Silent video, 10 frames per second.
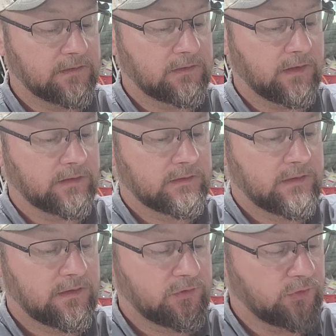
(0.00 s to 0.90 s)
Okay,
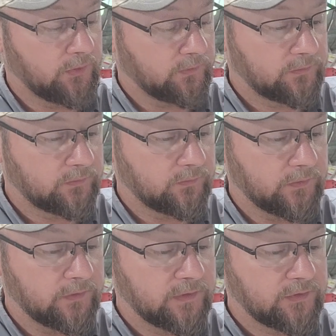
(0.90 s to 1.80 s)
so
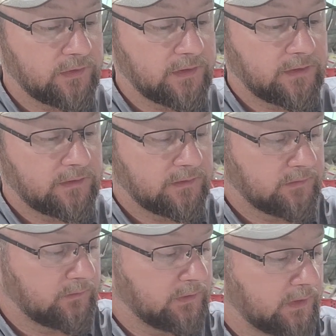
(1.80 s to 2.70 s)
with this lead we